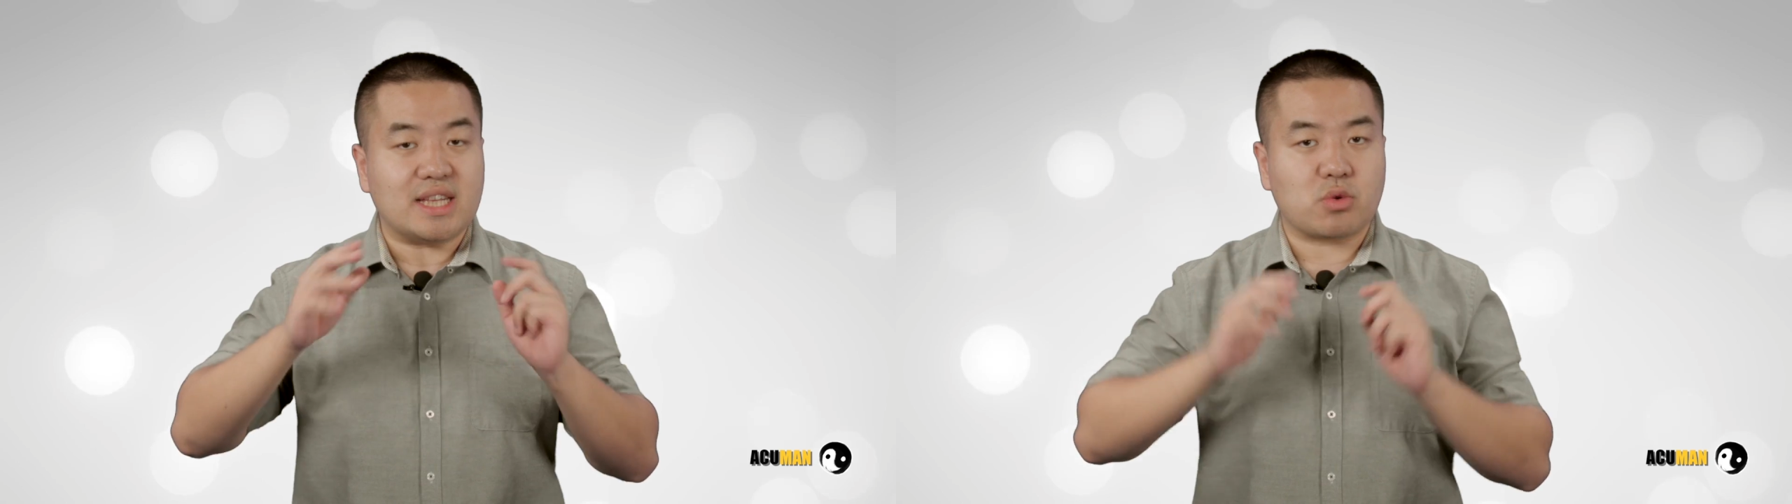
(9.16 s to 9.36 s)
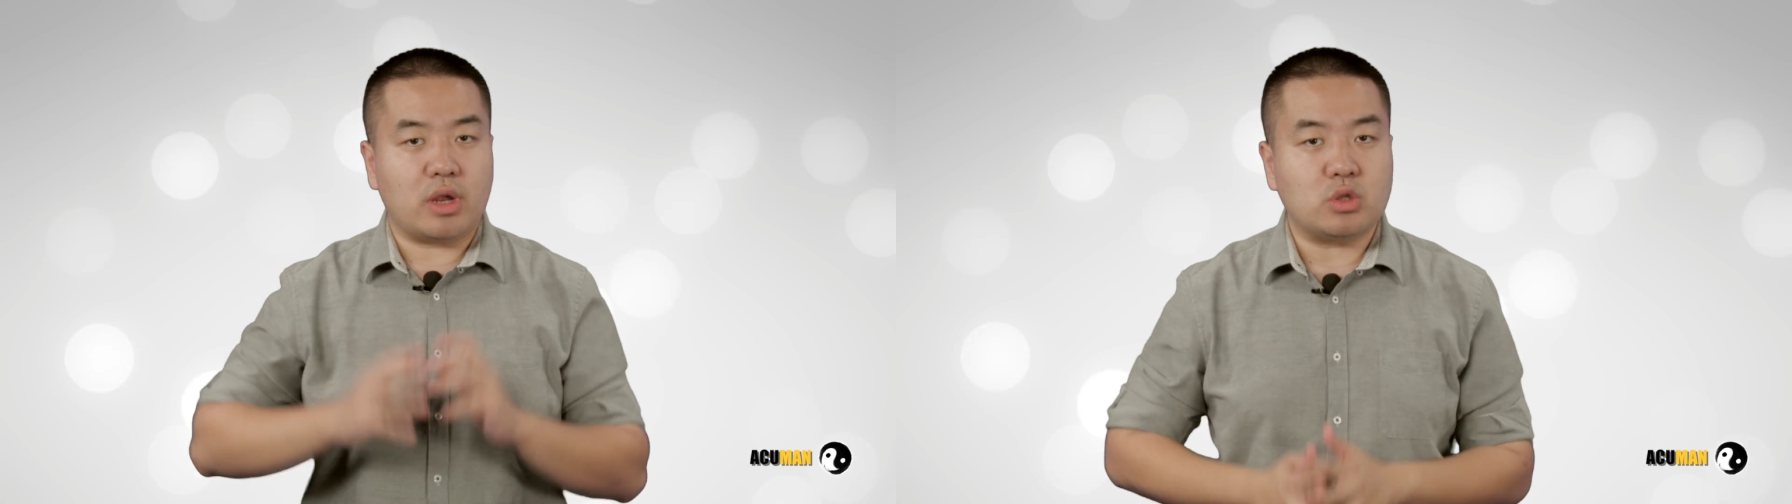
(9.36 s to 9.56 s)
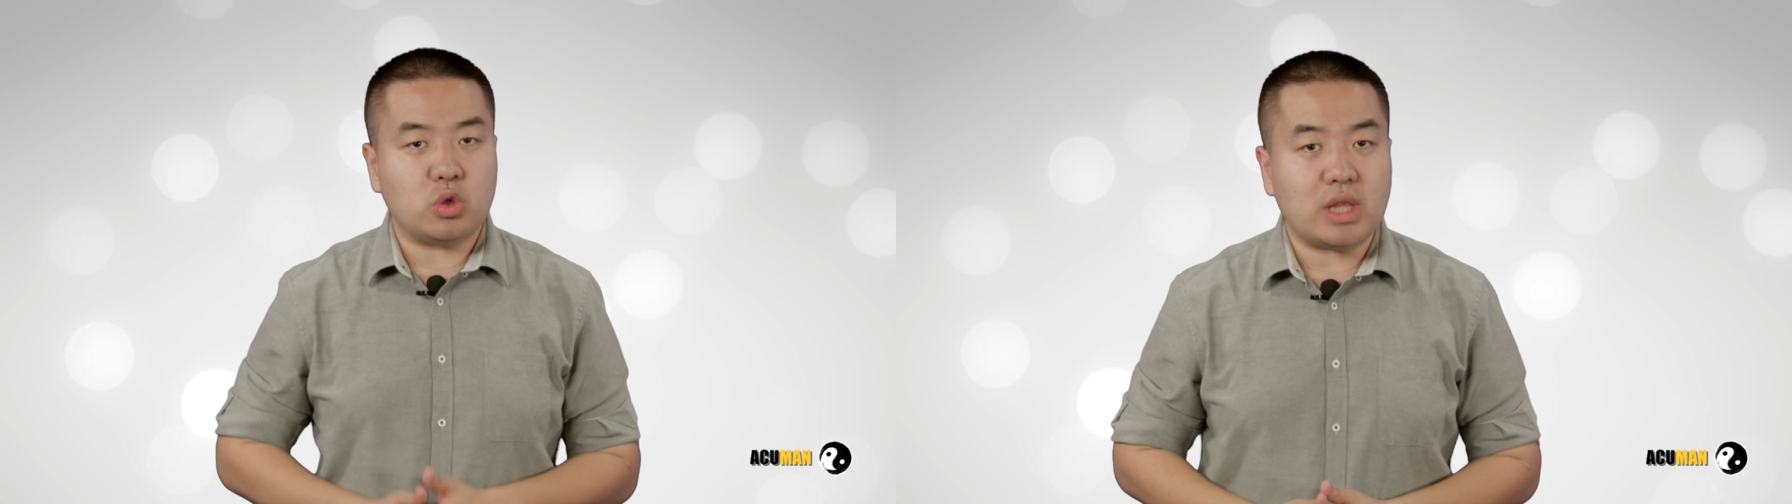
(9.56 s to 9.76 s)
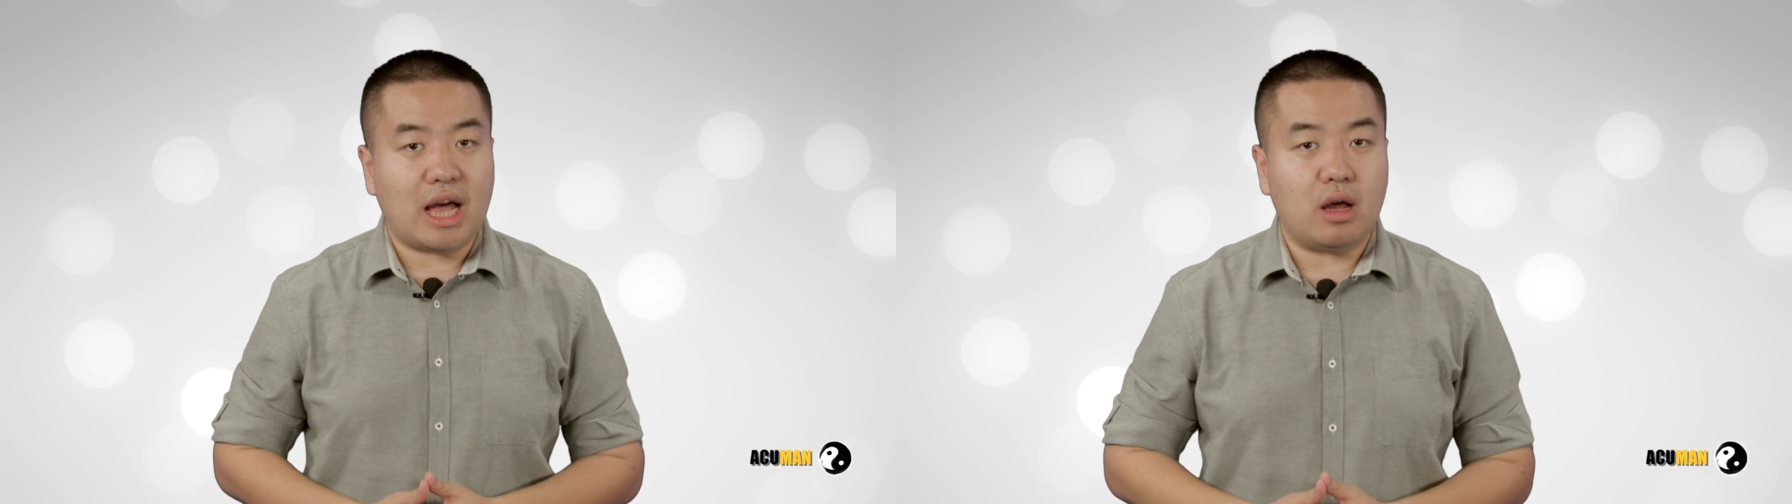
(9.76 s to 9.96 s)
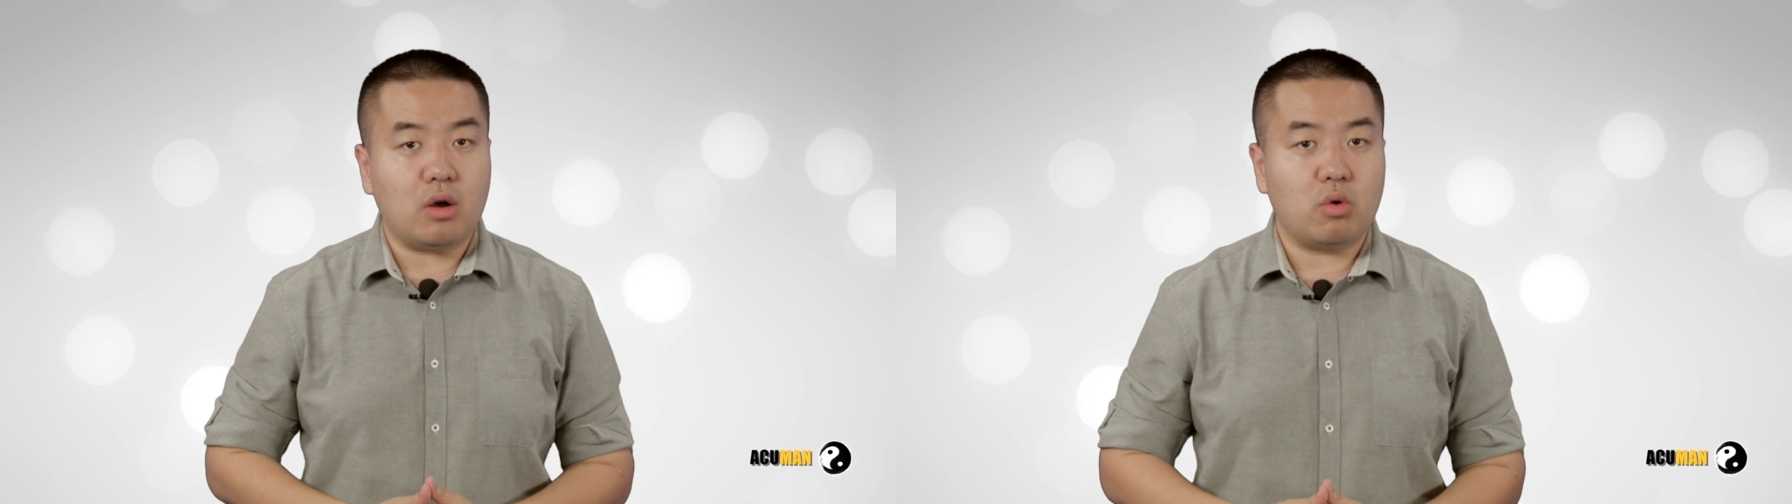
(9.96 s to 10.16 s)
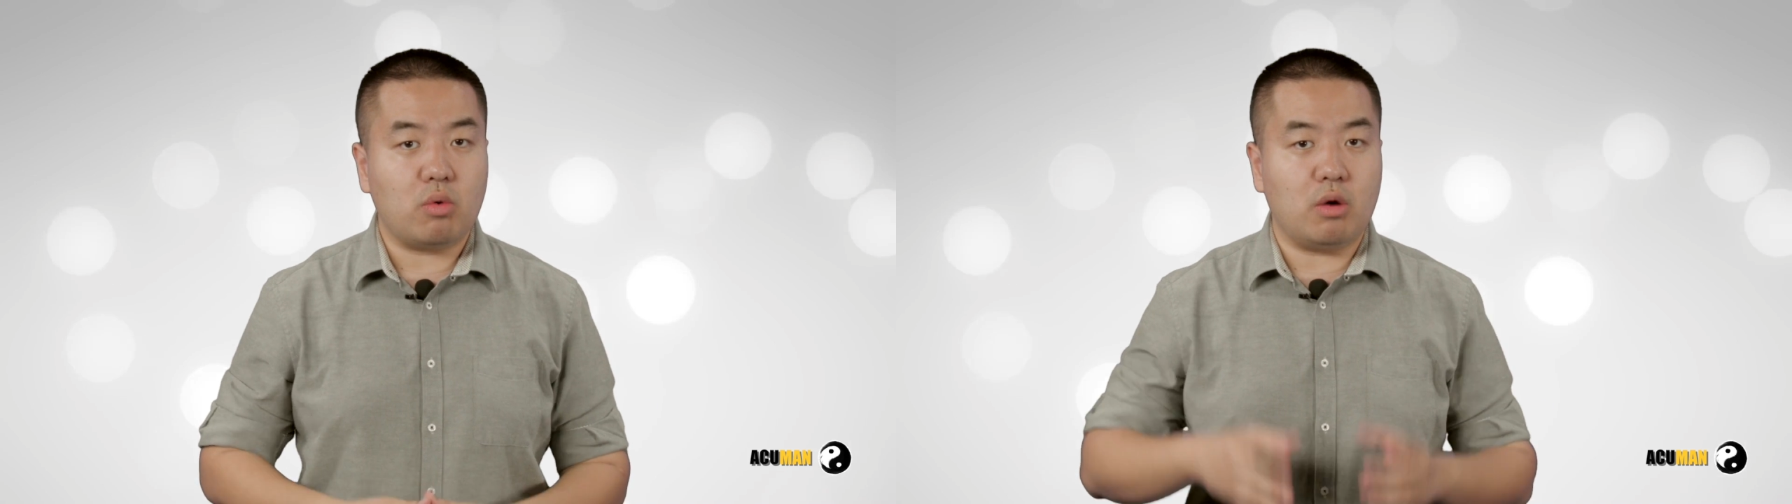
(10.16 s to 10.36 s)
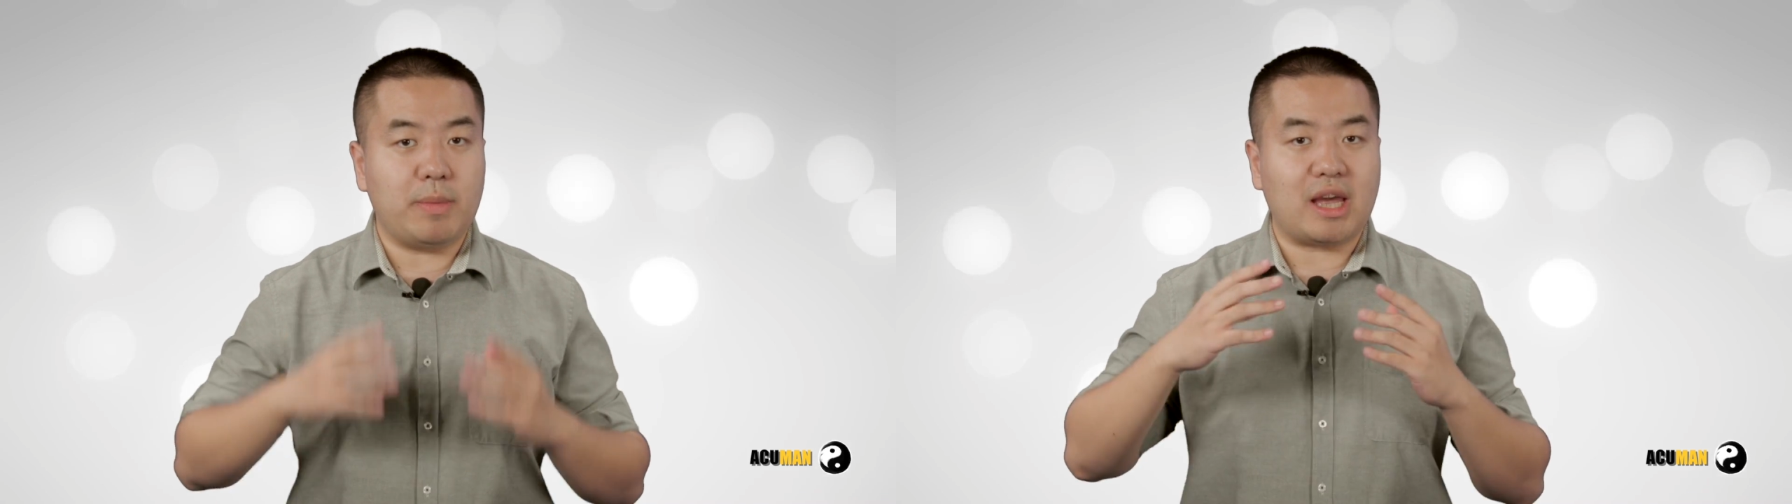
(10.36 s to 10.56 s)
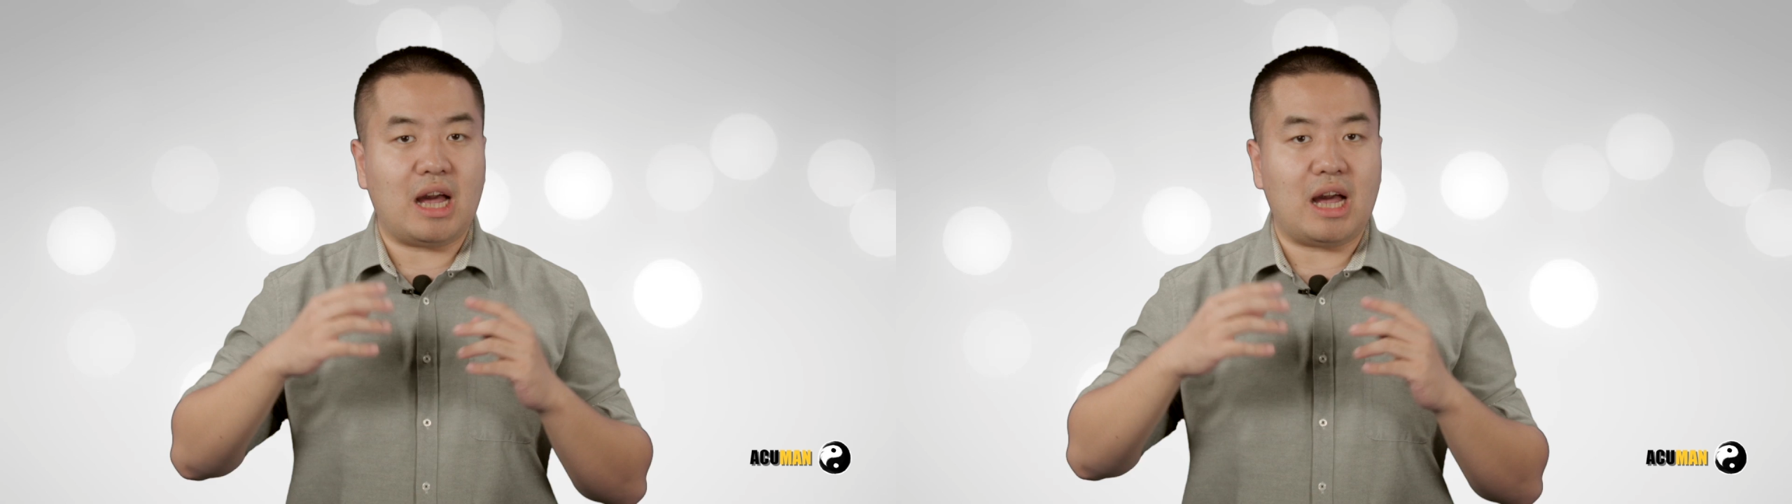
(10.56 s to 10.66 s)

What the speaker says: the screen too long will make